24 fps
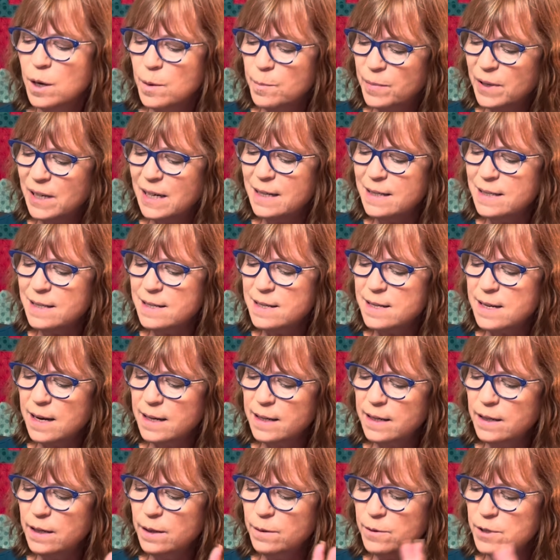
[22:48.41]
But I
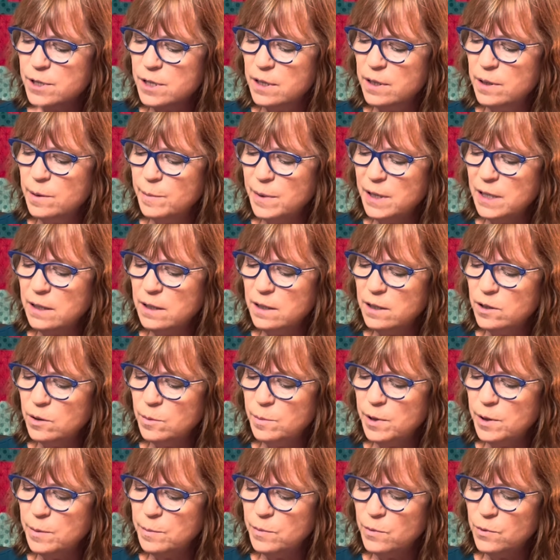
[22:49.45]
decided it was going to be a little
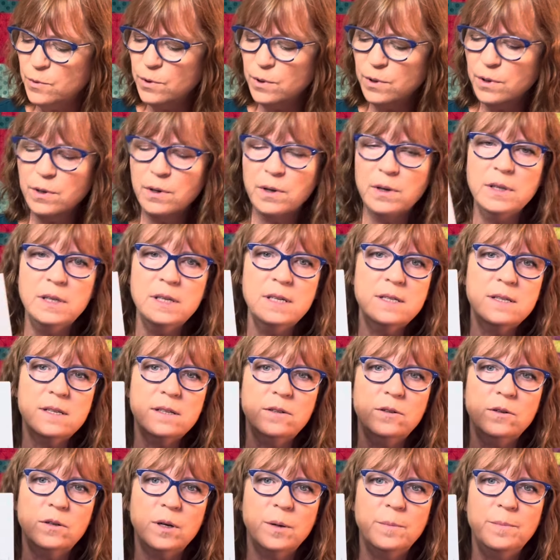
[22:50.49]
bit more all these
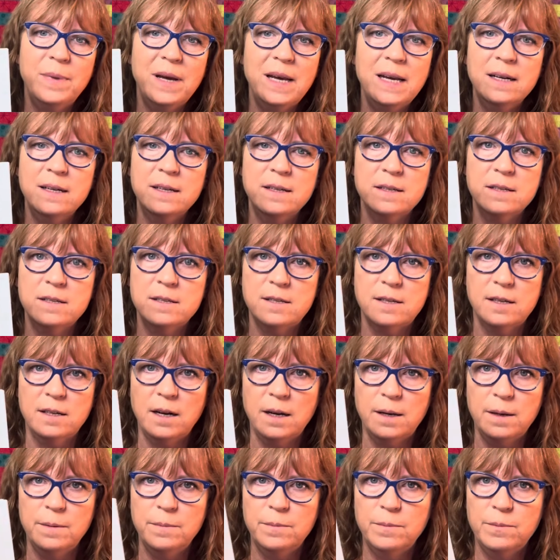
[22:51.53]
little cabanas than
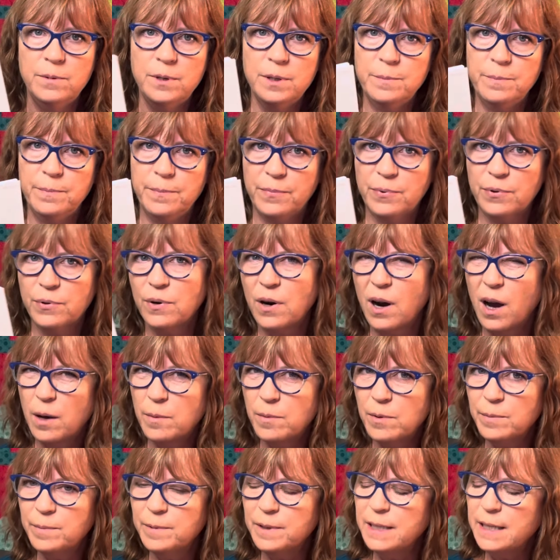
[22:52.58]
I would
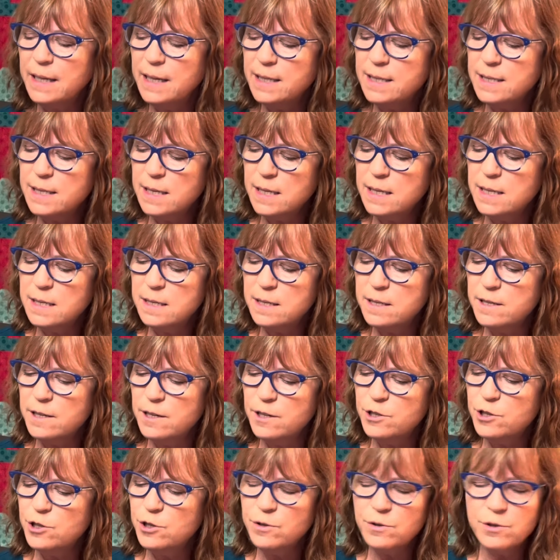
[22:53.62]
probably get done at
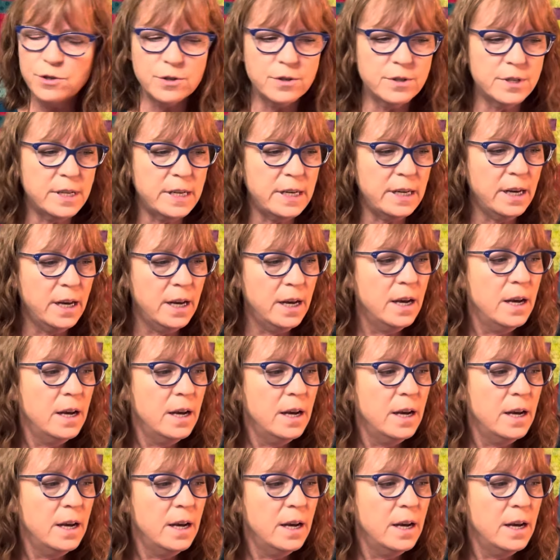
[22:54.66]
Stitch New Jersey.